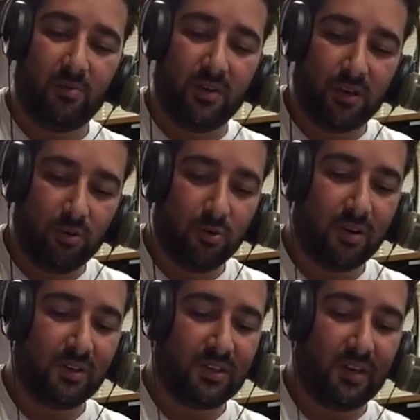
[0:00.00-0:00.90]
We could do it
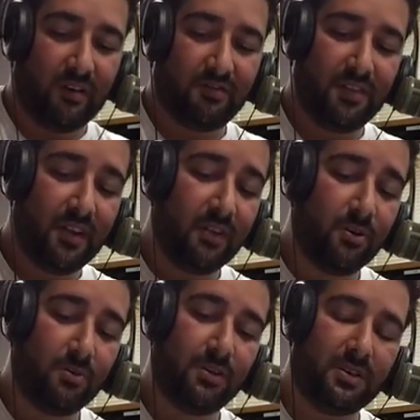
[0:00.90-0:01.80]
ourselves, and they
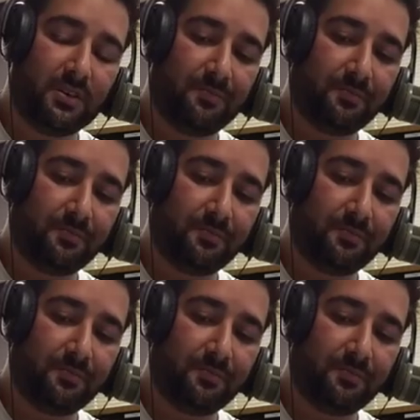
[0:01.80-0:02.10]
know this.